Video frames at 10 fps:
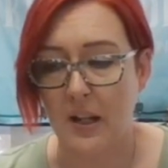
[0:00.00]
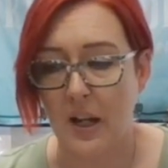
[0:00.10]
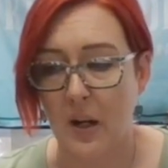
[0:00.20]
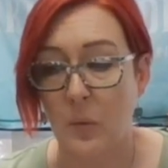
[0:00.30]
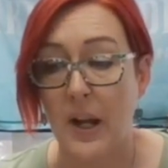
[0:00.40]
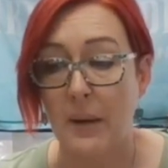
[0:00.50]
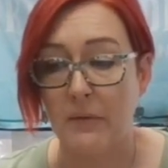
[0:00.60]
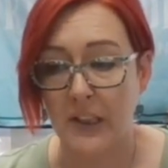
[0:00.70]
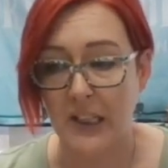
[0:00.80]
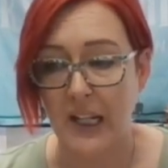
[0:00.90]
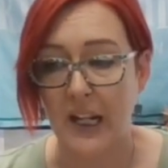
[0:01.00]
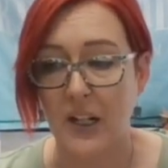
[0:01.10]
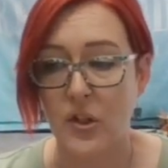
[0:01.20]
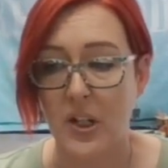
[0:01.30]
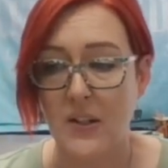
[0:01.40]
when I'm feeling
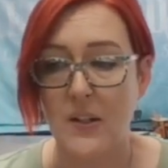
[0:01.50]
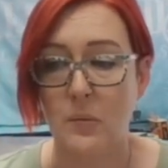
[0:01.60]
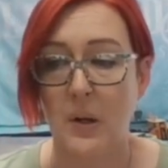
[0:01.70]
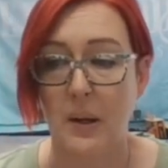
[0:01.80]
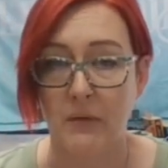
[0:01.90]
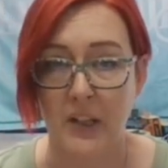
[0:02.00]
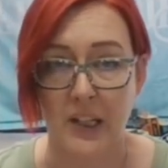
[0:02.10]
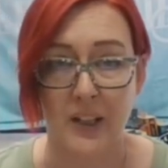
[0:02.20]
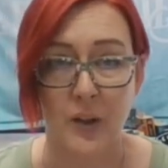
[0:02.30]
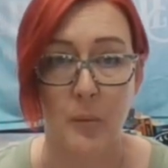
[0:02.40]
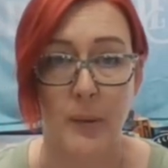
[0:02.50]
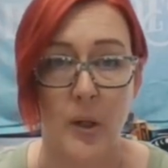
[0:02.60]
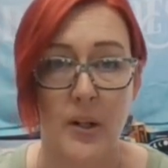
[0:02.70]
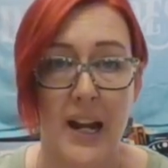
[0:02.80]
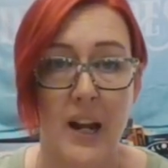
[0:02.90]
anxious, when I'm feeling a little
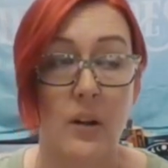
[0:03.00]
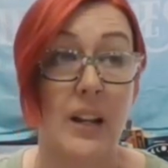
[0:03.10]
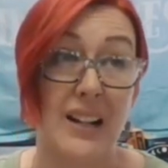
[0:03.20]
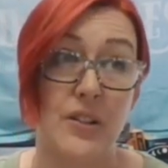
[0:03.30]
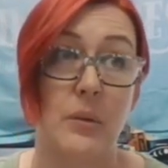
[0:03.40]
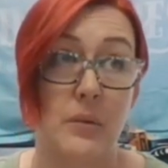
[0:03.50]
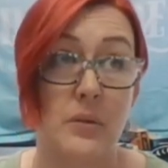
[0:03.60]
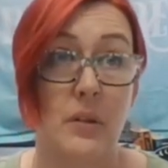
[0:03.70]
burned out, anxious,